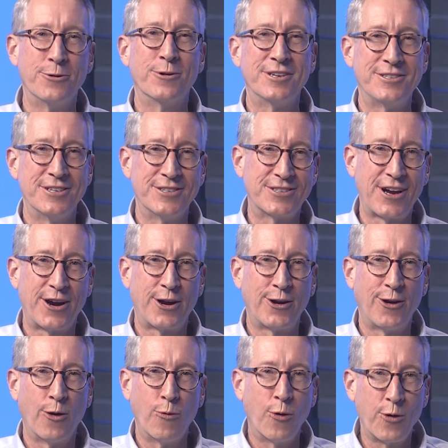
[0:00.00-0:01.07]
which is
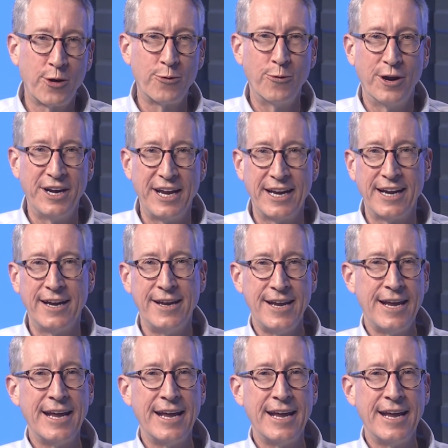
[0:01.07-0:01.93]
our award-winning